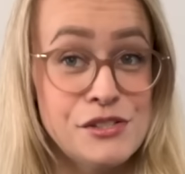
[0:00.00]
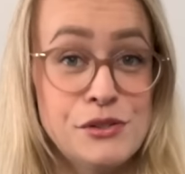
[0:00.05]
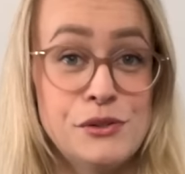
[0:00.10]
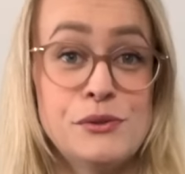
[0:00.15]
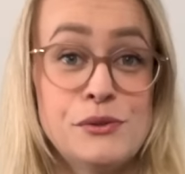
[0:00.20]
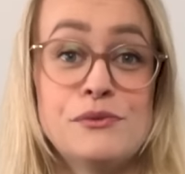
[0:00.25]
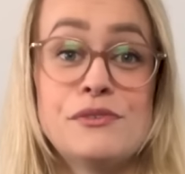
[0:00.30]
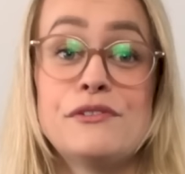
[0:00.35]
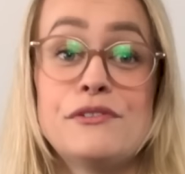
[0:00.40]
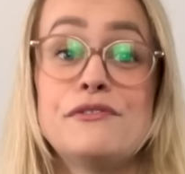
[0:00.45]

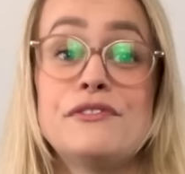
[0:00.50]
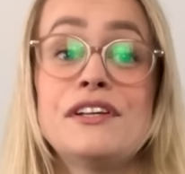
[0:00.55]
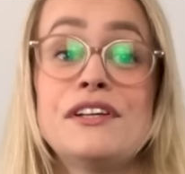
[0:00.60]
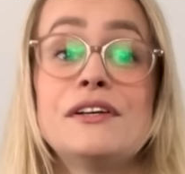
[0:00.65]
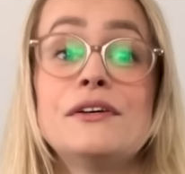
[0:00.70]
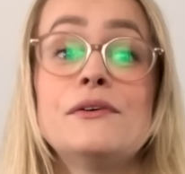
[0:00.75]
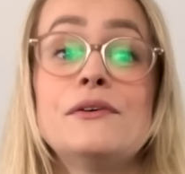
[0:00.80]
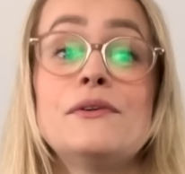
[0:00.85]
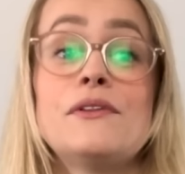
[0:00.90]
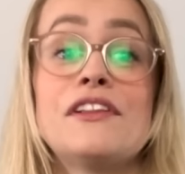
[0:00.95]
to
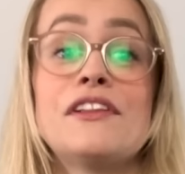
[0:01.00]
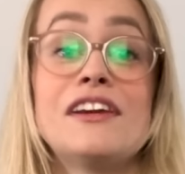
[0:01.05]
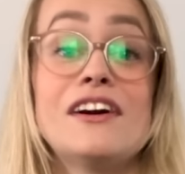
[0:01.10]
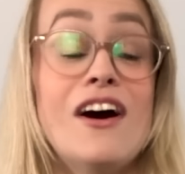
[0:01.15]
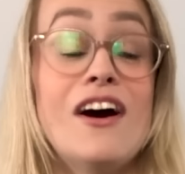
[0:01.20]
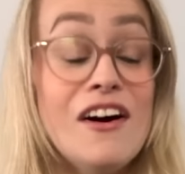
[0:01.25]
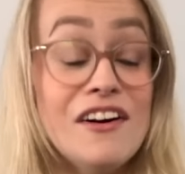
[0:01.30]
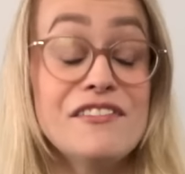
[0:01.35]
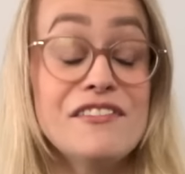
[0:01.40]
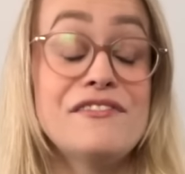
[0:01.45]
reveal the
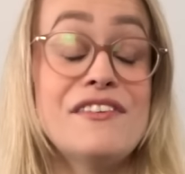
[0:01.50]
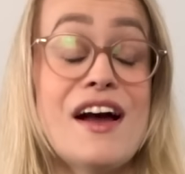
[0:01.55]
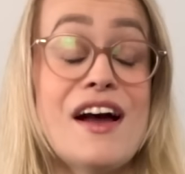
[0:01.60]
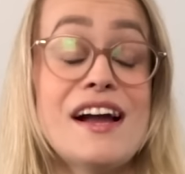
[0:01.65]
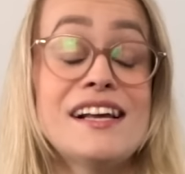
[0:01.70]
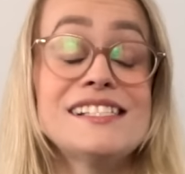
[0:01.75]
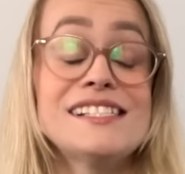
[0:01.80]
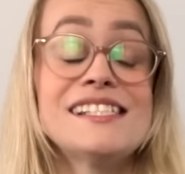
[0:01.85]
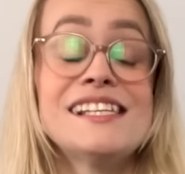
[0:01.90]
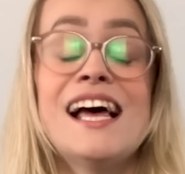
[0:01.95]

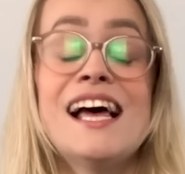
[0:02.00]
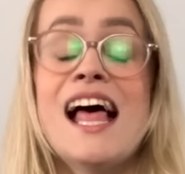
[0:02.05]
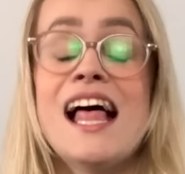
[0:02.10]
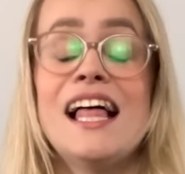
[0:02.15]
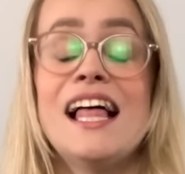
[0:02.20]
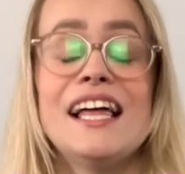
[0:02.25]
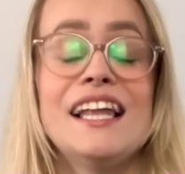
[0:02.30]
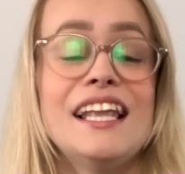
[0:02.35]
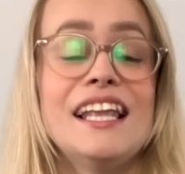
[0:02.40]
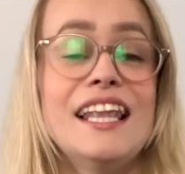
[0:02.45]
artifacts
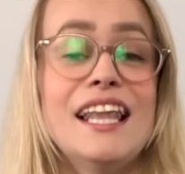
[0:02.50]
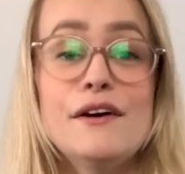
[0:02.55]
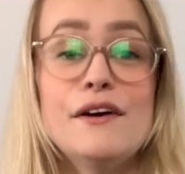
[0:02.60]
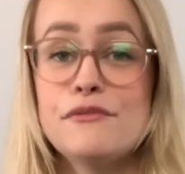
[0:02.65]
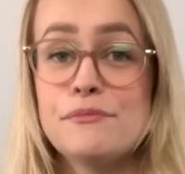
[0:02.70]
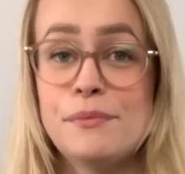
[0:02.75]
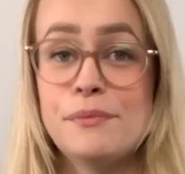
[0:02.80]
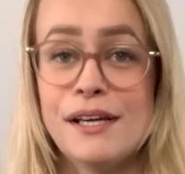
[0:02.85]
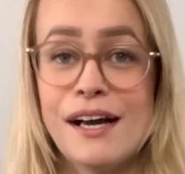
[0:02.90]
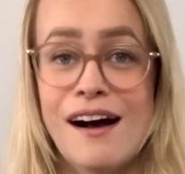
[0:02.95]

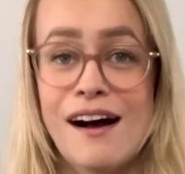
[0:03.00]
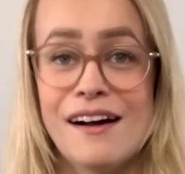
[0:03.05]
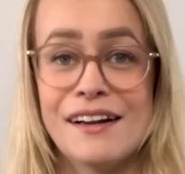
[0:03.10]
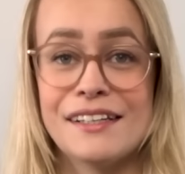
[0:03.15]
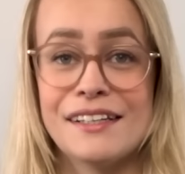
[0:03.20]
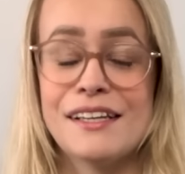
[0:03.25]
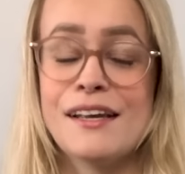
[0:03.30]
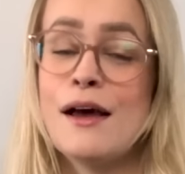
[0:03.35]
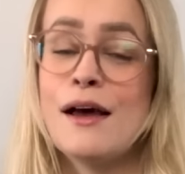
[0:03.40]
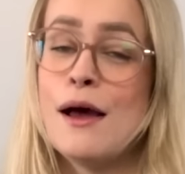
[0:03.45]
left
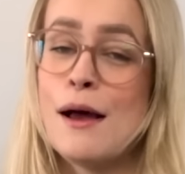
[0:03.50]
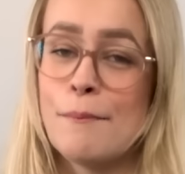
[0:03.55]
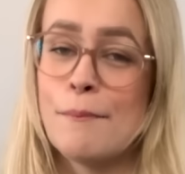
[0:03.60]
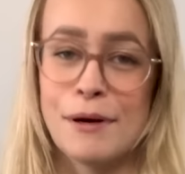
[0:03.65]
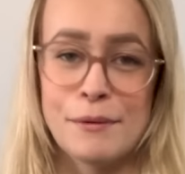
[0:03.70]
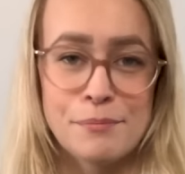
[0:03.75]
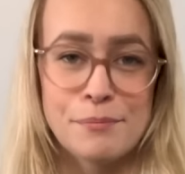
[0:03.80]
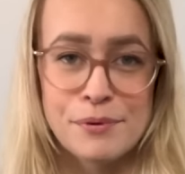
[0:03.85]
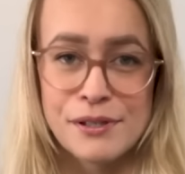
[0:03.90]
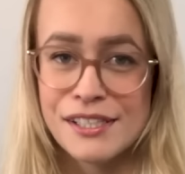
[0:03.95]
behind
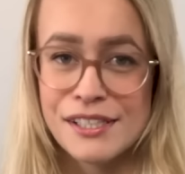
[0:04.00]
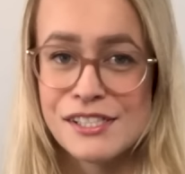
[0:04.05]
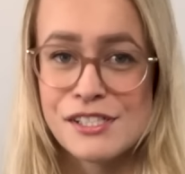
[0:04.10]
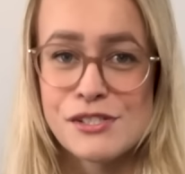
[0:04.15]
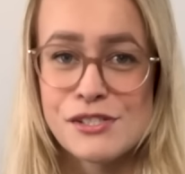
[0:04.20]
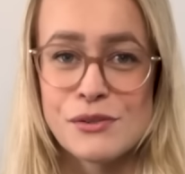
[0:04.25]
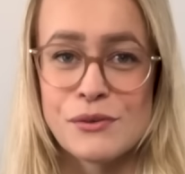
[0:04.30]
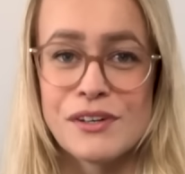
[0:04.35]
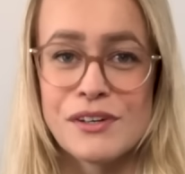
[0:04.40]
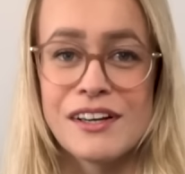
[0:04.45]
by
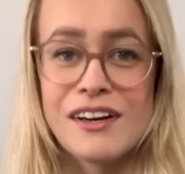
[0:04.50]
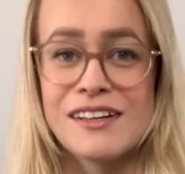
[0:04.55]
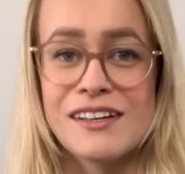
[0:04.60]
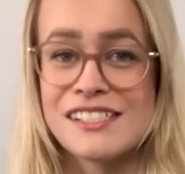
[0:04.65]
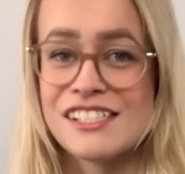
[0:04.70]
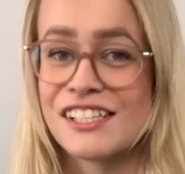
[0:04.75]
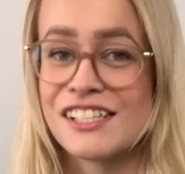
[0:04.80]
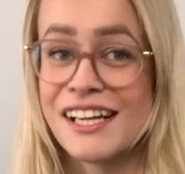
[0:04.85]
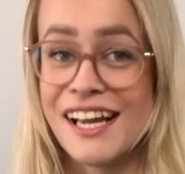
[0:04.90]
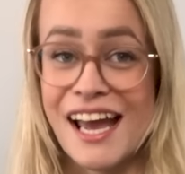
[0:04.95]
prehistoric
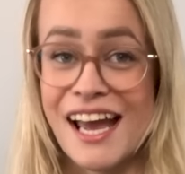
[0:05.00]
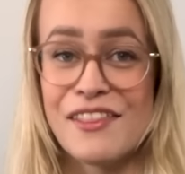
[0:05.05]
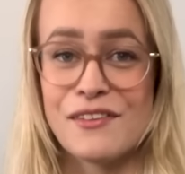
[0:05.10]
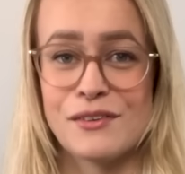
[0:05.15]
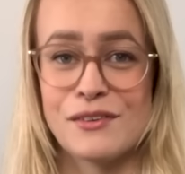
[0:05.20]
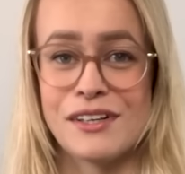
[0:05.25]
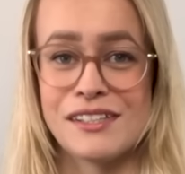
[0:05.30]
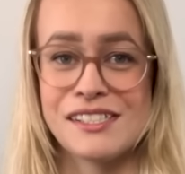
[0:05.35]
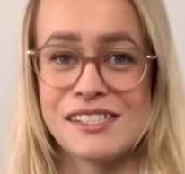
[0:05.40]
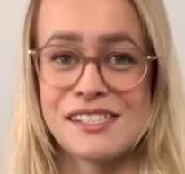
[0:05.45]

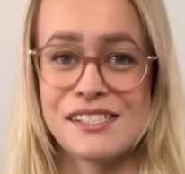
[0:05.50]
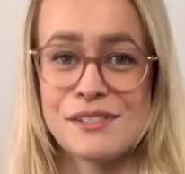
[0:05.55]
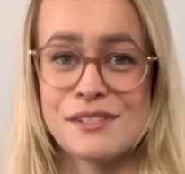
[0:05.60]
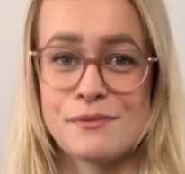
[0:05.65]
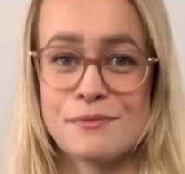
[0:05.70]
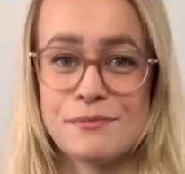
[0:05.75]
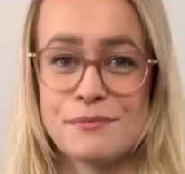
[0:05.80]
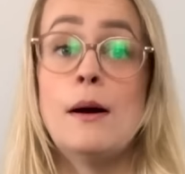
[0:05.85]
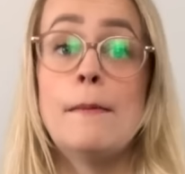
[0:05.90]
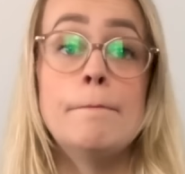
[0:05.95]
hunter-gatherers.
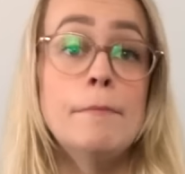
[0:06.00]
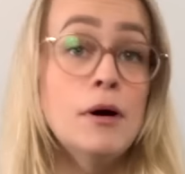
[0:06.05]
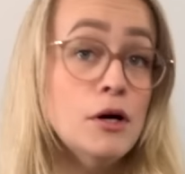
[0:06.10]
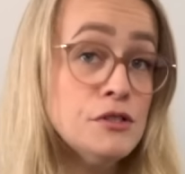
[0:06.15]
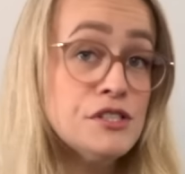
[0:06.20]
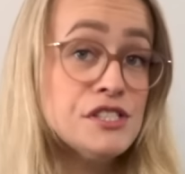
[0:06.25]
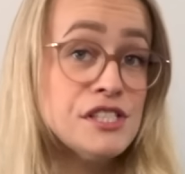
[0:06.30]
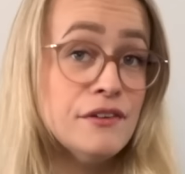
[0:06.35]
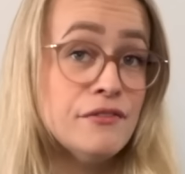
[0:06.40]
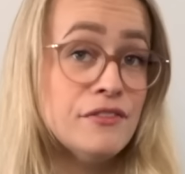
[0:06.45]

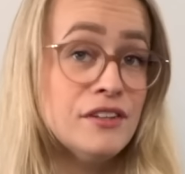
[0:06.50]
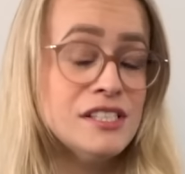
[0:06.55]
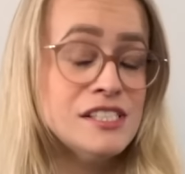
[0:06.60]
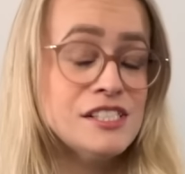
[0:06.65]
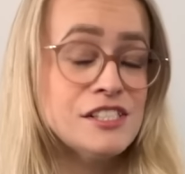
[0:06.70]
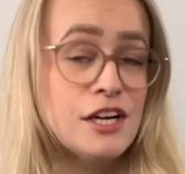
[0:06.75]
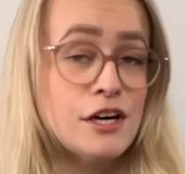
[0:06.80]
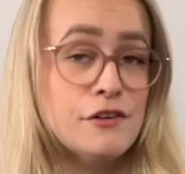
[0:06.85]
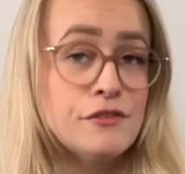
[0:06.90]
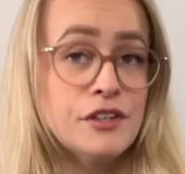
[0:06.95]
Most of the
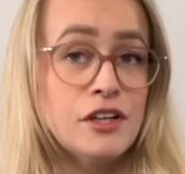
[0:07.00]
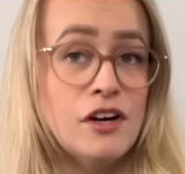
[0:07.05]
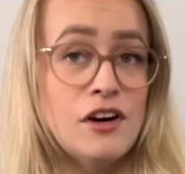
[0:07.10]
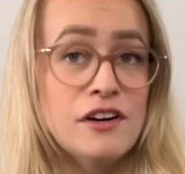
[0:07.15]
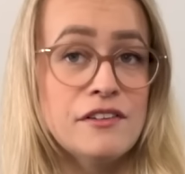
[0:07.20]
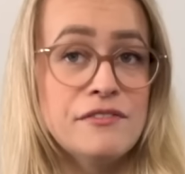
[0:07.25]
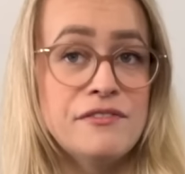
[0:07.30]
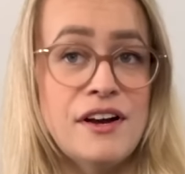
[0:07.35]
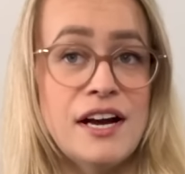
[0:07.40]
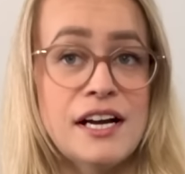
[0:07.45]
discovered
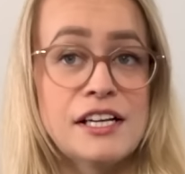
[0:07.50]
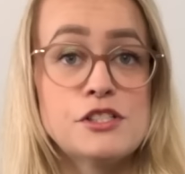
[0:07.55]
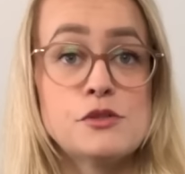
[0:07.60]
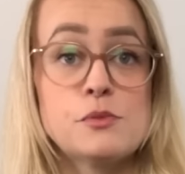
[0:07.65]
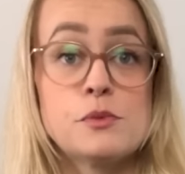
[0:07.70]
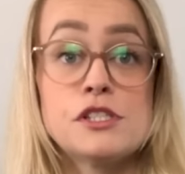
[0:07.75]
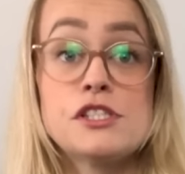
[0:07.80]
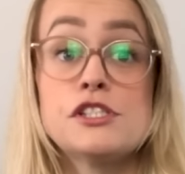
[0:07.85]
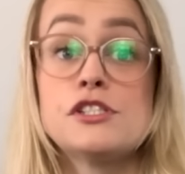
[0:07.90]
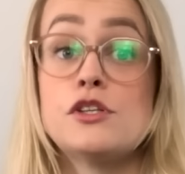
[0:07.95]
artifacts
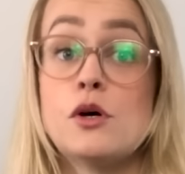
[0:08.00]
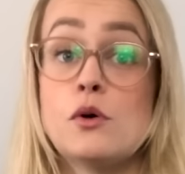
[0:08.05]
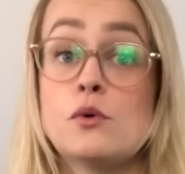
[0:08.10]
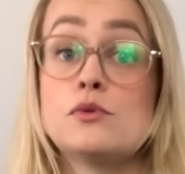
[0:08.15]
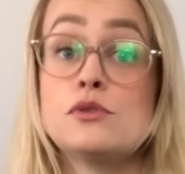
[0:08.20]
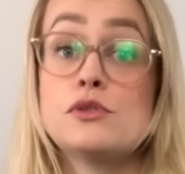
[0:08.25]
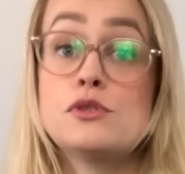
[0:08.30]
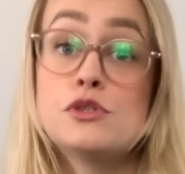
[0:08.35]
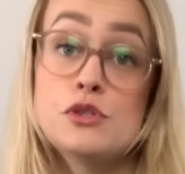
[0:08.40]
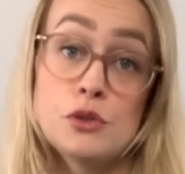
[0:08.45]
were
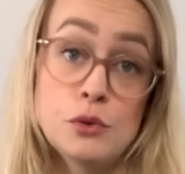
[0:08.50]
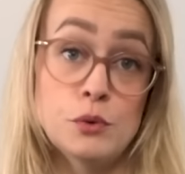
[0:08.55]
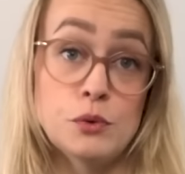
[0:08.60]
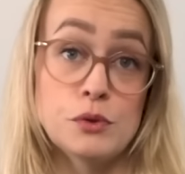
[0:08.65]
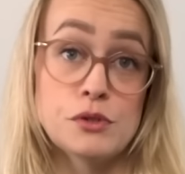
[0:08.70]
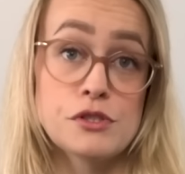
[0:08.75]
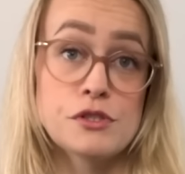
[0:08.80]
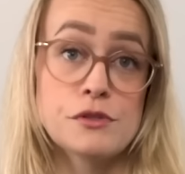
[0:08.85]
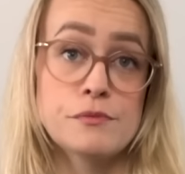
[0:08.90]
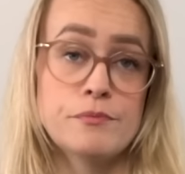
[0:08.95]
stone
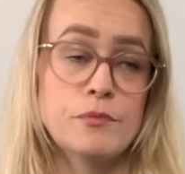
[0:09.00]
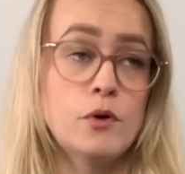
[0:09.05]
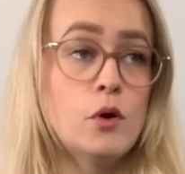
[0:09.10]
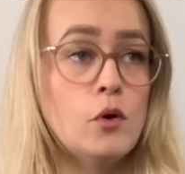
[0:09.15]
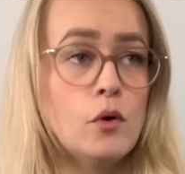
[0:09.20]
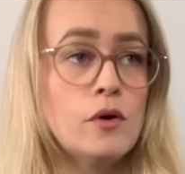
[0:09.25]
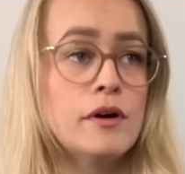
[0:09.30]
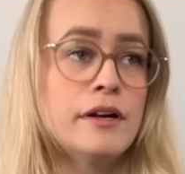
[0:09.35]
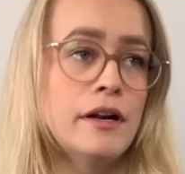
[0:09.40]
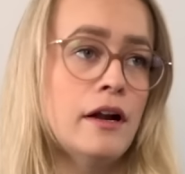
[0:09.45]
tools,
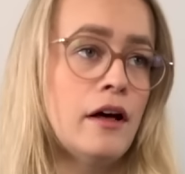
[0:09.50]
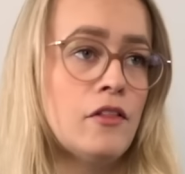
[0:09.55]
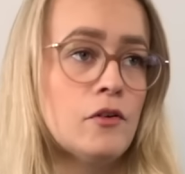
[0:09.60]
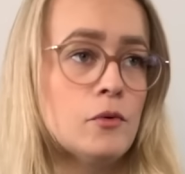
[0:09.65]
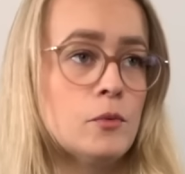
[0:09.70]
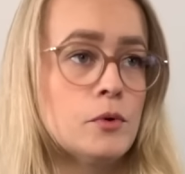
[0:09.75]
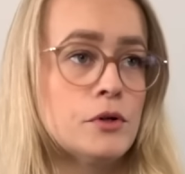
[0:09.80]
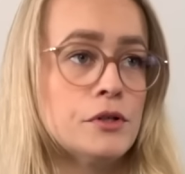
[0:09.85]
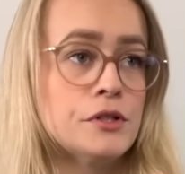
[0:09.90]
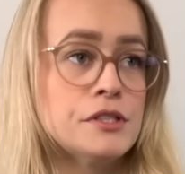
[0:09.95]
or in other
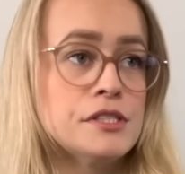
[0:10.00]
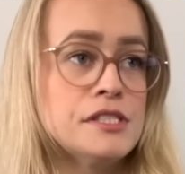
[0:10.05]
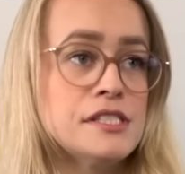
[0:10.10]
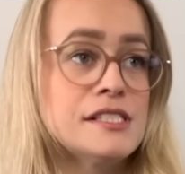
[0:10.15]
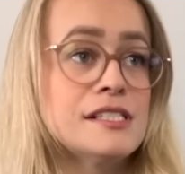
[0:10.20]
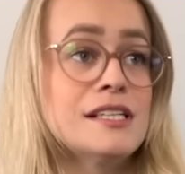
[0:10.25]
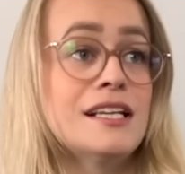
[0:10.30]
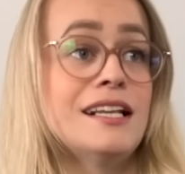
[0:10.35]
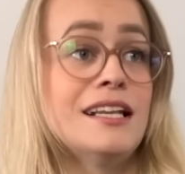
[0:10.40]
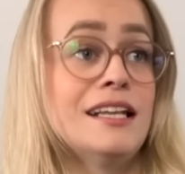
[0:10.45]

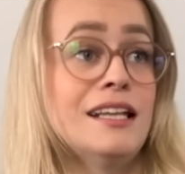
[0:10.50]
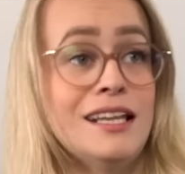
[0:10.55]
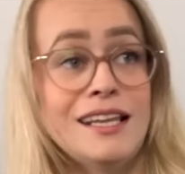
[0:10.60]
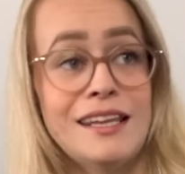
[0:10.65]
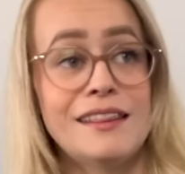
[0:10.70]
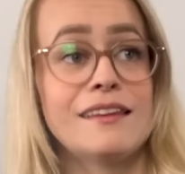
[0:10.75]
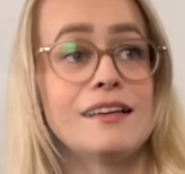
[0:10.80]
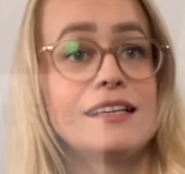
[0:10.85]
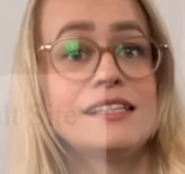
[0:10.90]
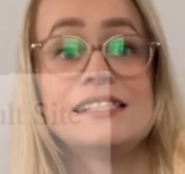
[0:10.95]
words,
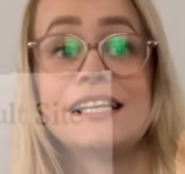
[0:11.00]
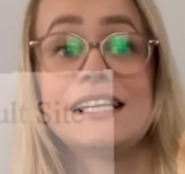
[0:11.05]
lithic